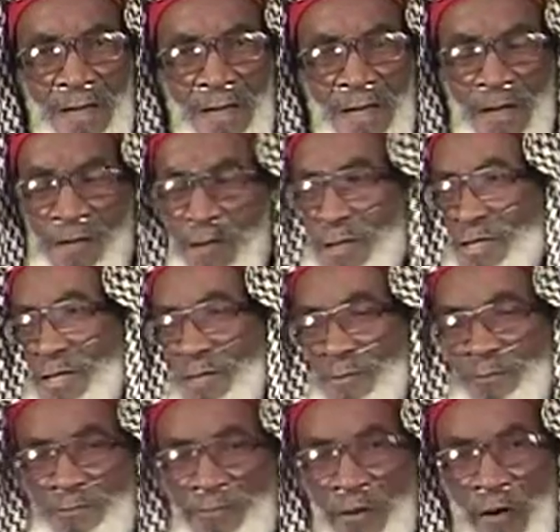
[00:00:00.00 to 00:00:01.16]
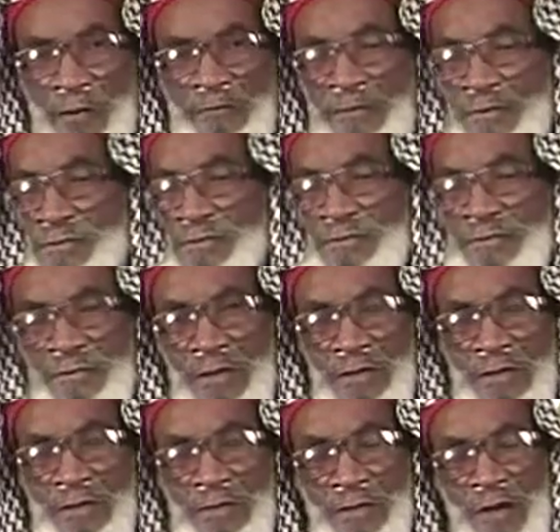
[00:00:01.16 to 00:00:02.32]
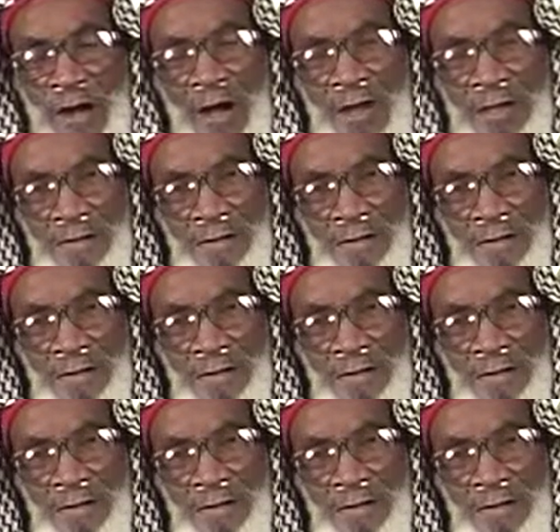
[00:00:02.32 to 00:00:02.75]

He wasn't on Fulton Street in New York.